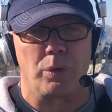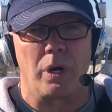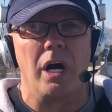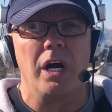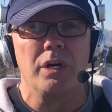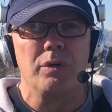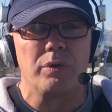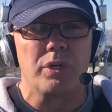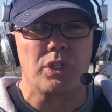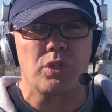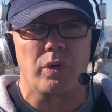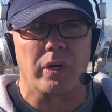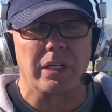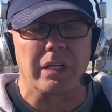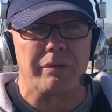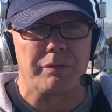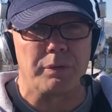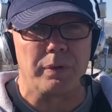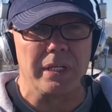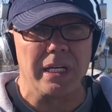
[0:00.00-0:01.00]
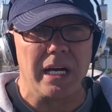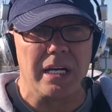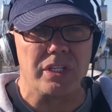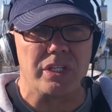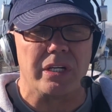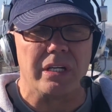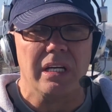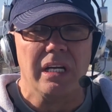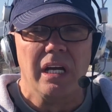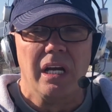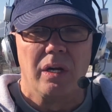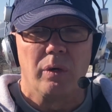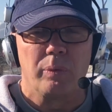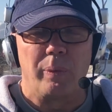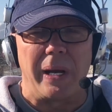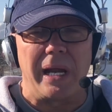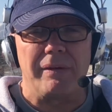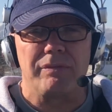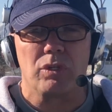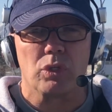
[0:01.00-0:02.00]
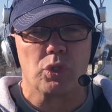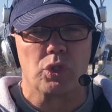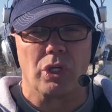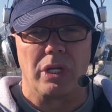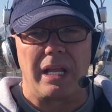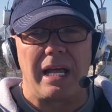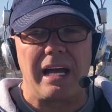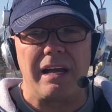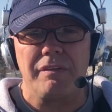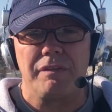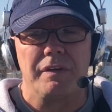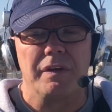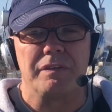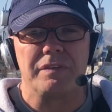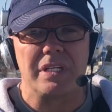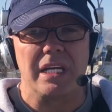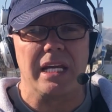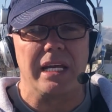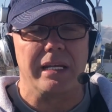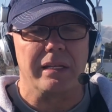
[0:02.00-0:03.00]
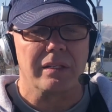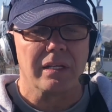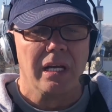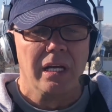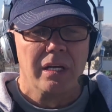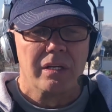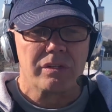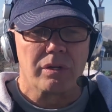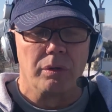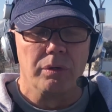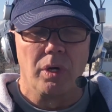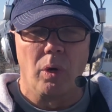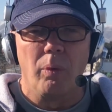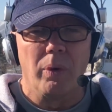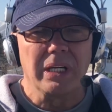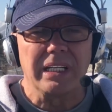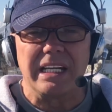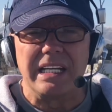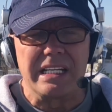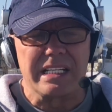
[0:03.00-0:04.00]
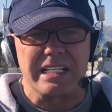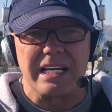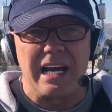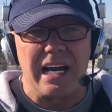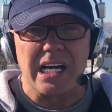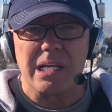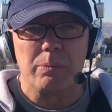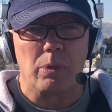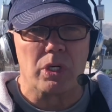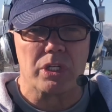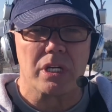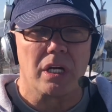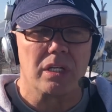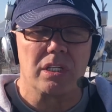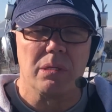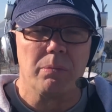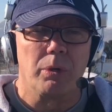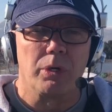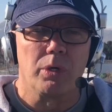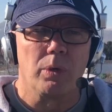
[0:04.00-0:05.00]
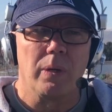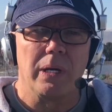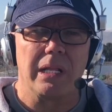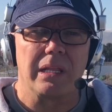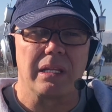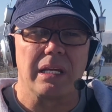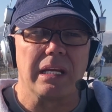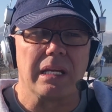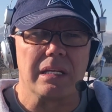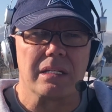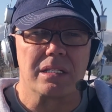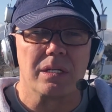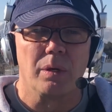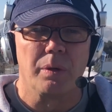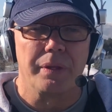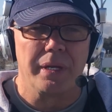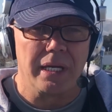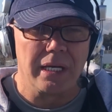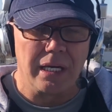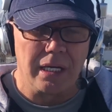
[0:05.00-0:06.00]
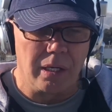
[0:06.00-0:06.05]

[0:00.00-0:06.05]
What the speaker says: unrestricted free agent. We have till July 15th. So no one can sign him or touch him or do anything until then